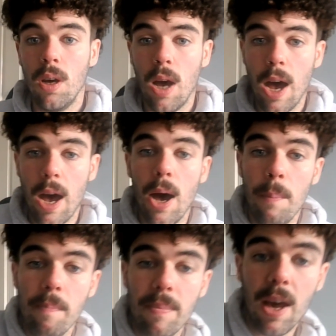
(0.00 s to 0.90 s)

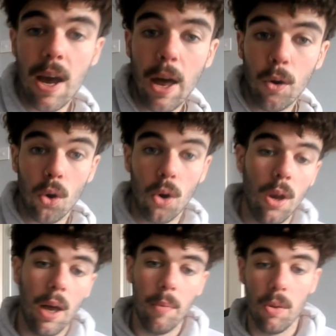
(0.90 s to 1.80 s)
at all.
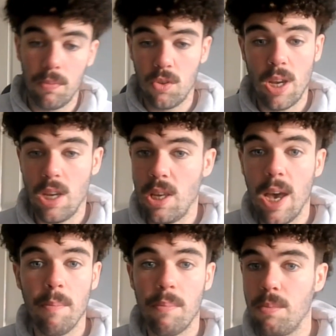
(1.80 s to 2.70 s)
I'm not saying
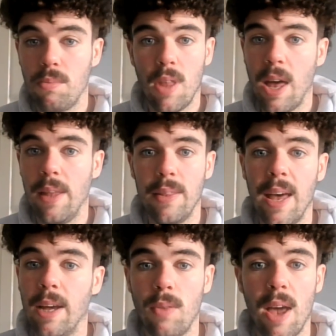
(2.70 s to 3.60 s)
yep,
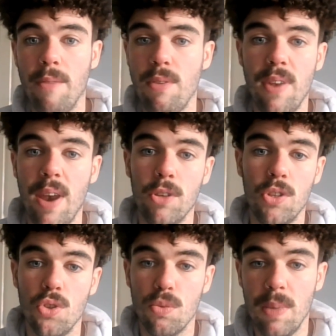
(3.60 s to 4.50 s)
they're everything
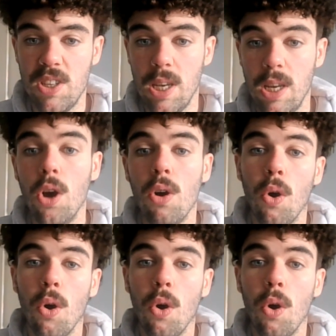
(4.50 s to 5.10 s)
Everton's missing.